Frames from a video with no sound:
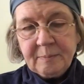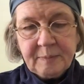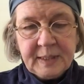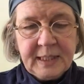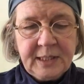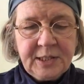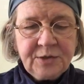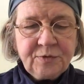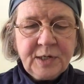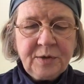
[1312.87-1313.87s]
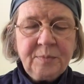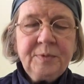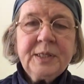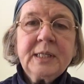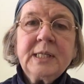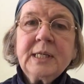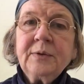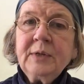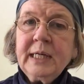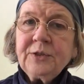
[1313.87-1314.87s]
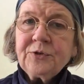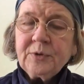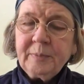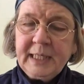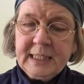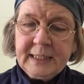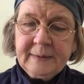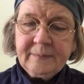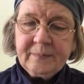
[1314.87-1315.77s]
beneath his robes and his own natural padding,